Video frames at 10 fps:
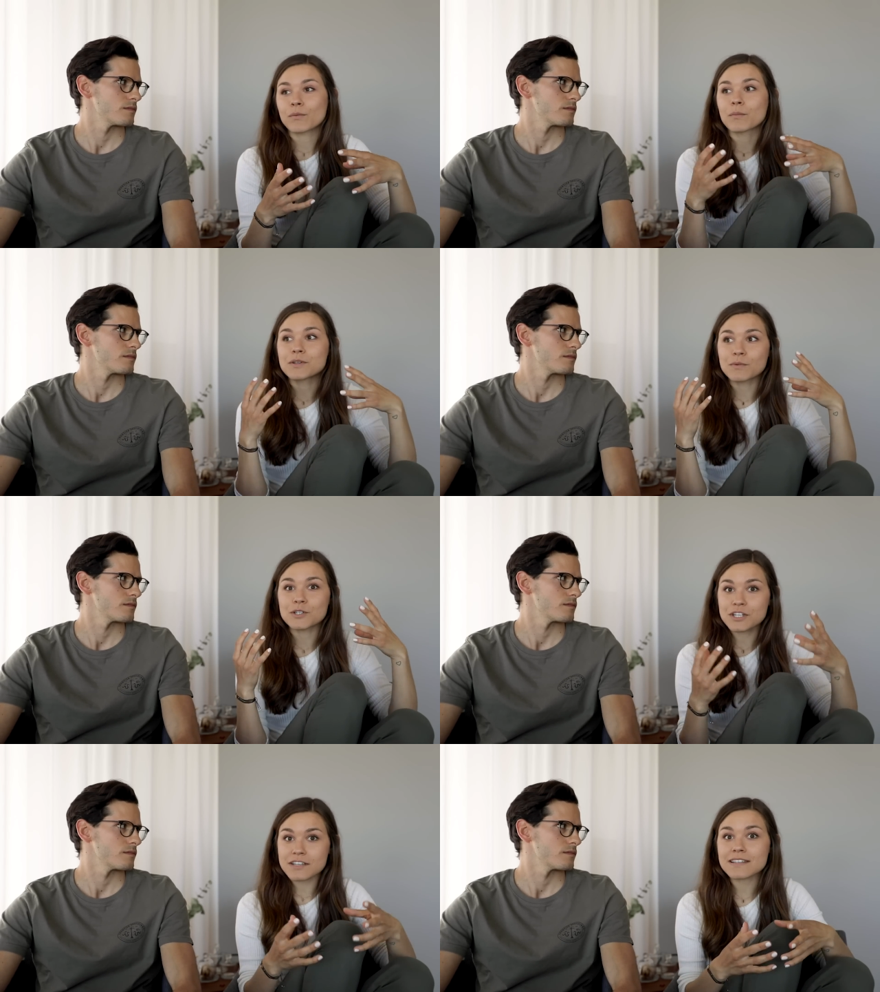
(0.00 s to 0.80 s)
Speaker 1: when we were
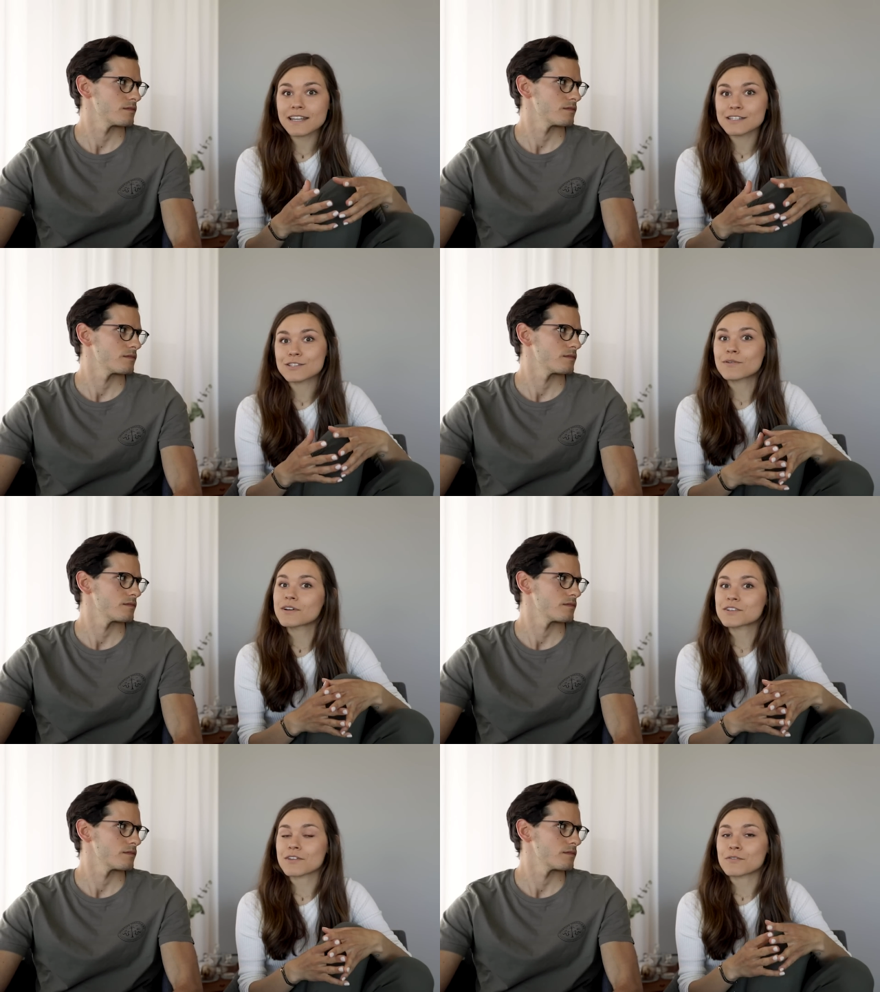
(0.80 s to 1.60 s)
just getting to know
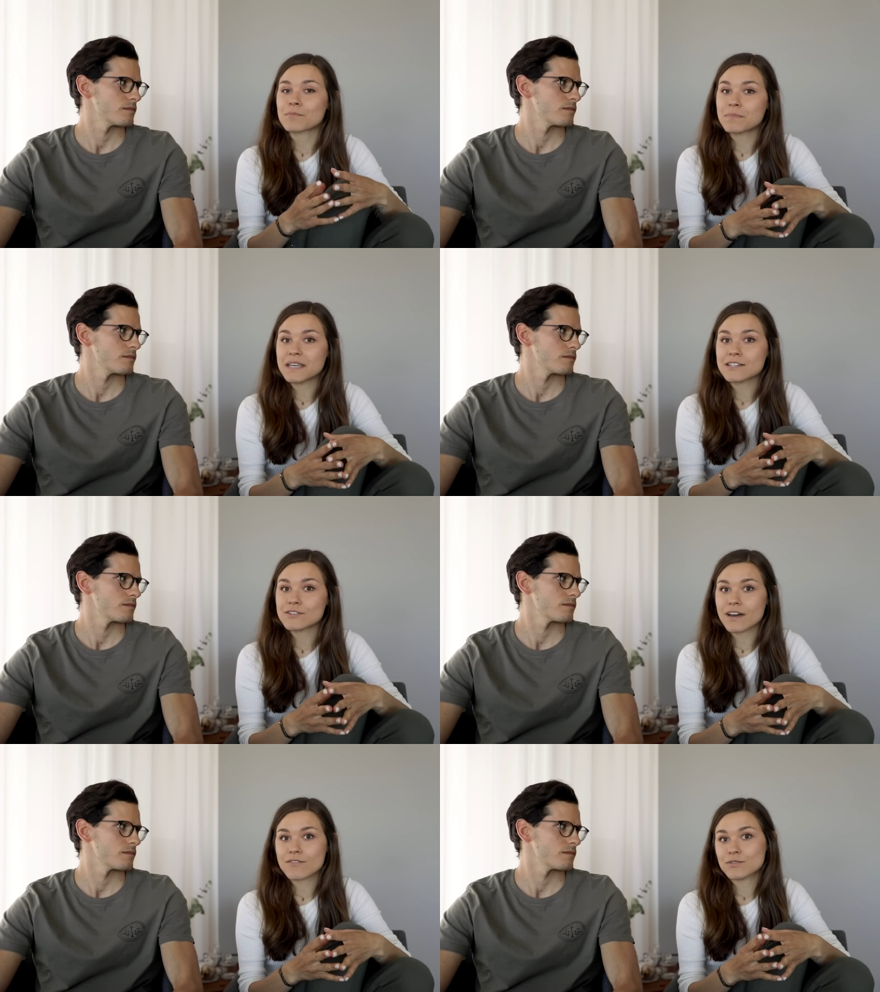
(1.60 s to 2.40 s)
each other and being
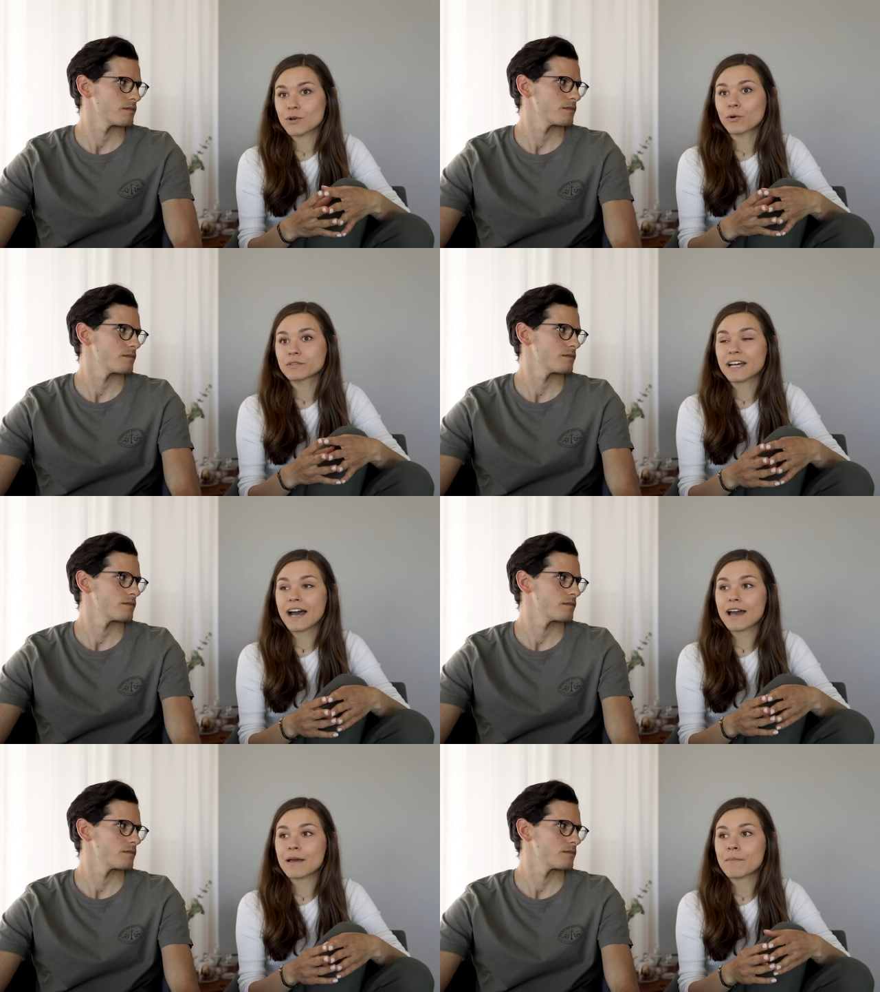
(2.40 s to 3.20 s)
together the whole
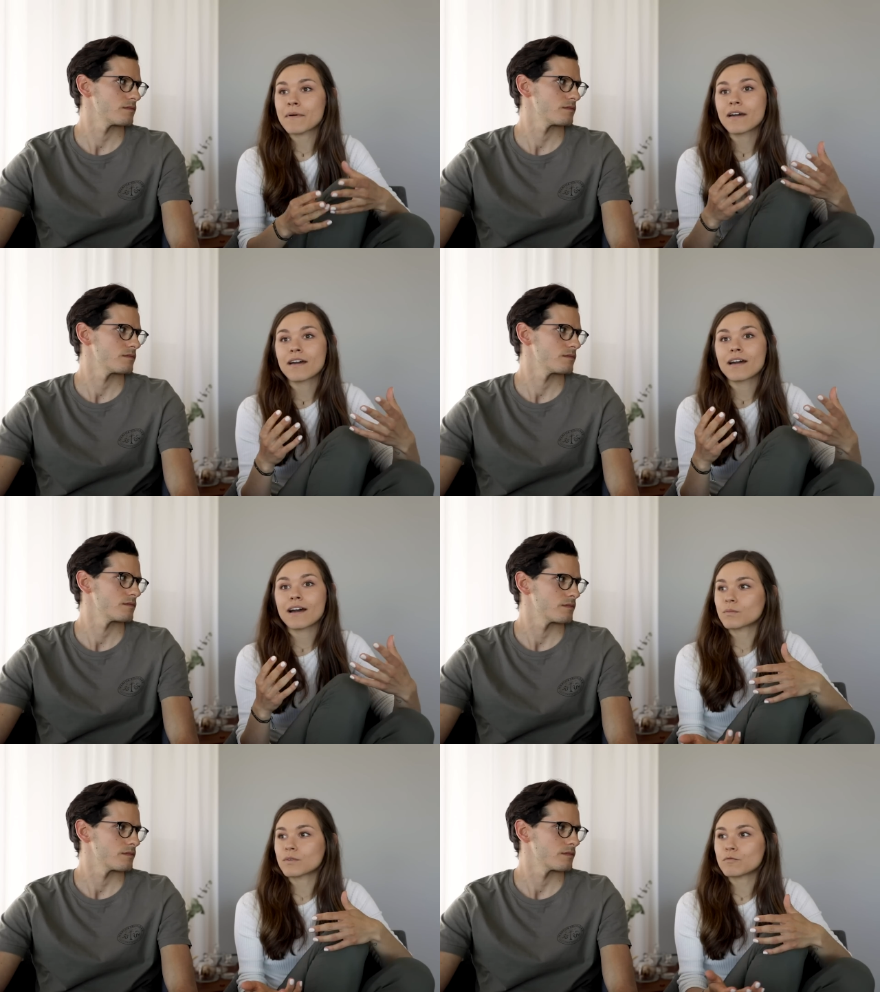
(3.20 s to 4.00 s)
time.
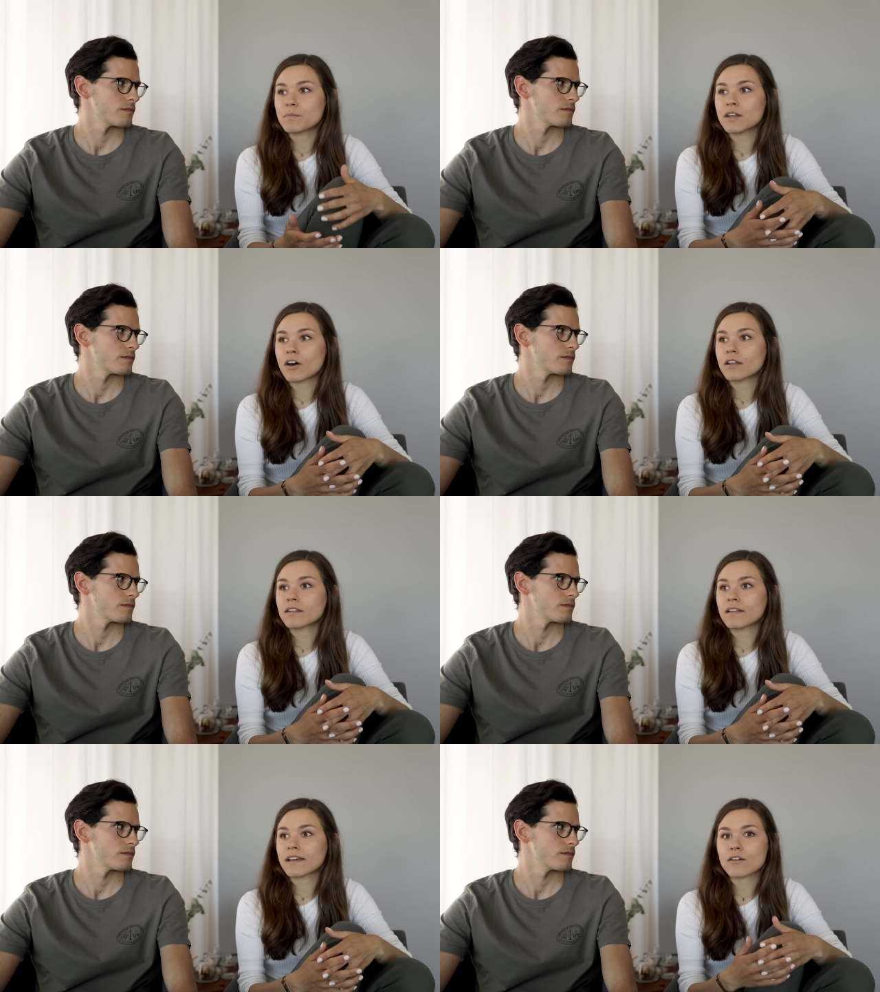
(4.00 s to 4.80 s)
We've been
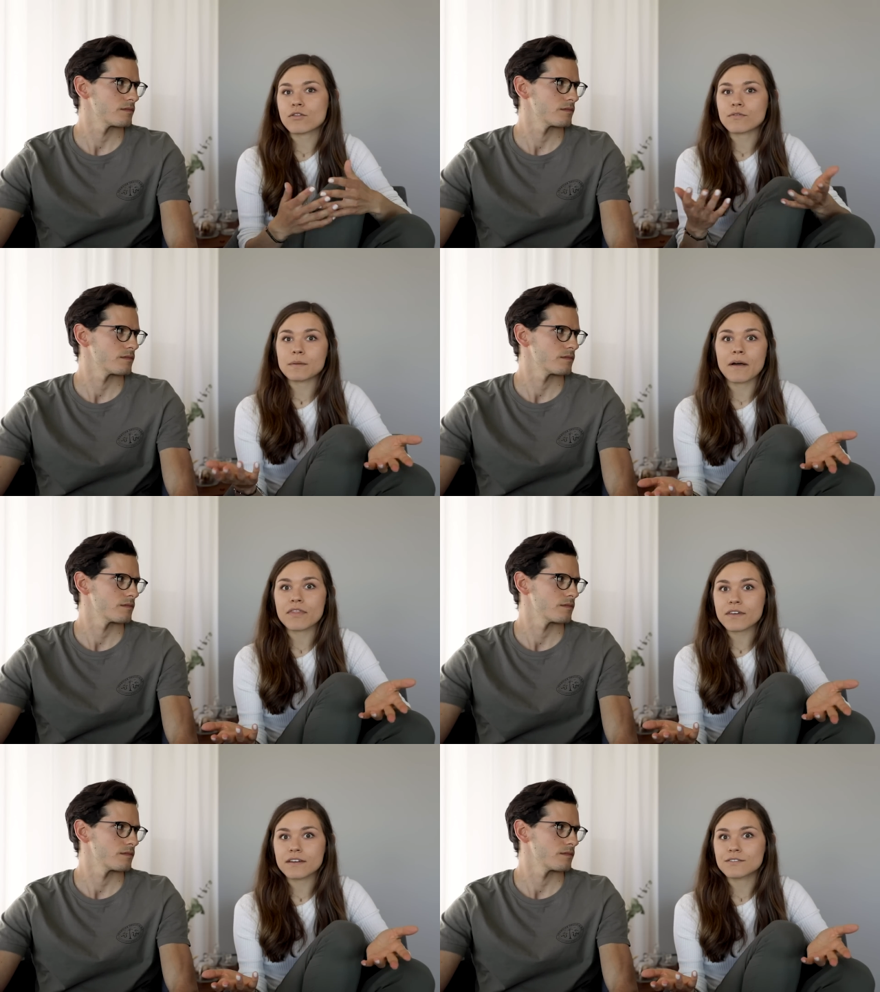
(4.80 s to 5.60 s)
on like a three
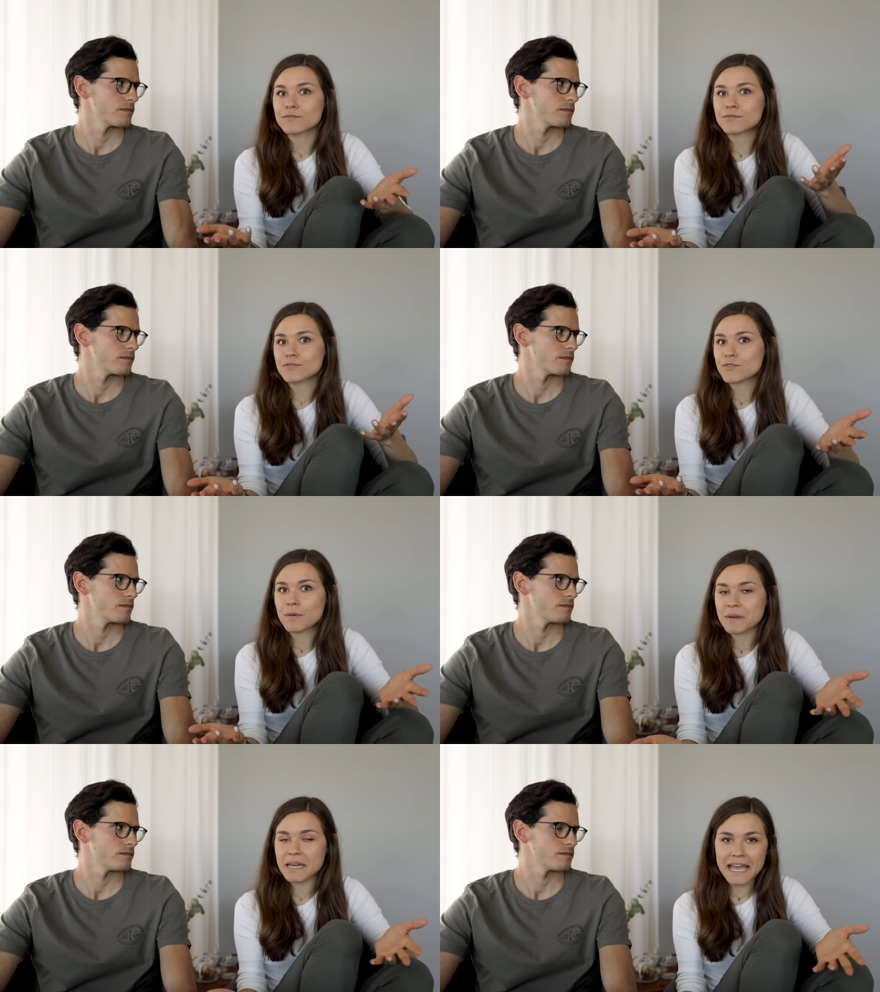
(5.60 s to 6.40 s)
month
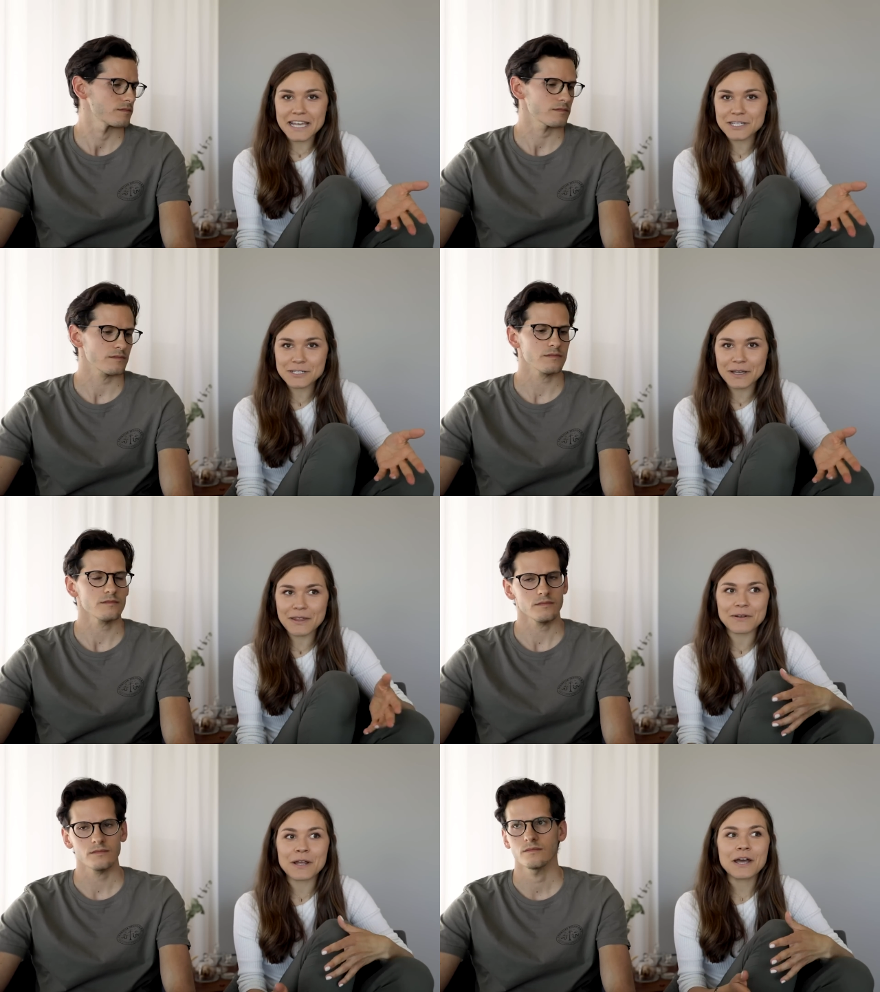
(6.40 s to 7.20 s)
trip in Asia
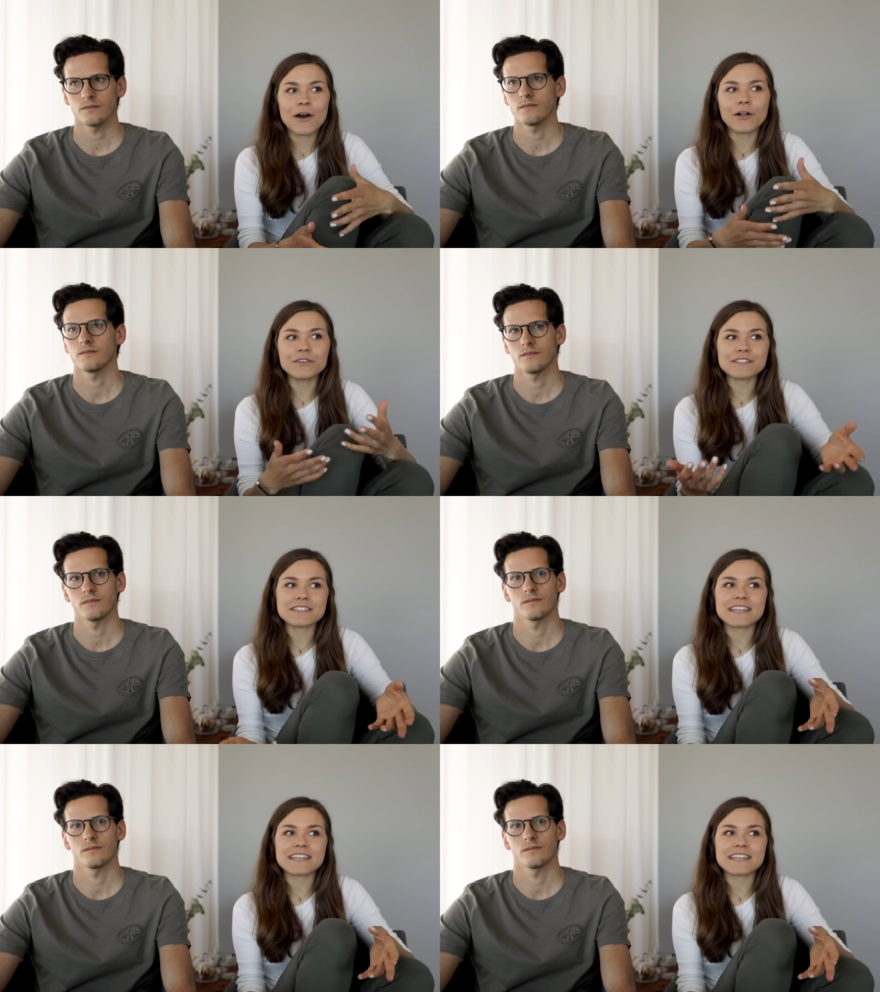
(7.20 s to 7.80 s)
together. All these